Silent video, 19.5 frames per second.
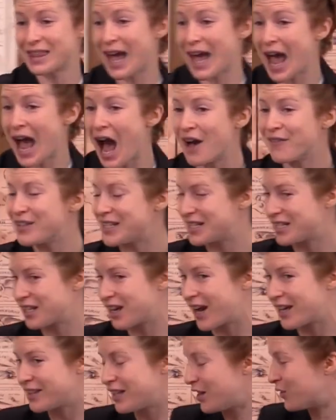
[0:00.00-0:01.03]
that they have
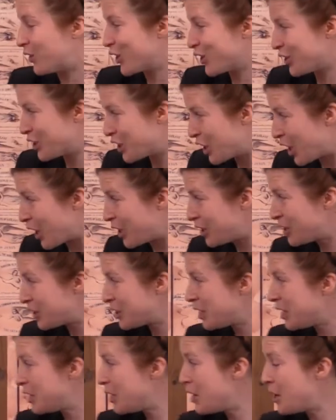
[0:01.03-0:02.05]
inside their own
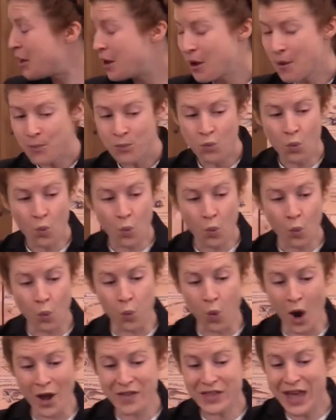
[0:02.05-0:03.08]
church.
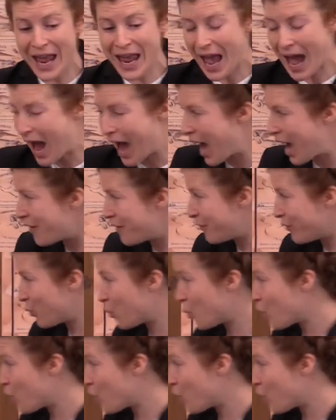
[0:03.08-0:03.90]
What they have,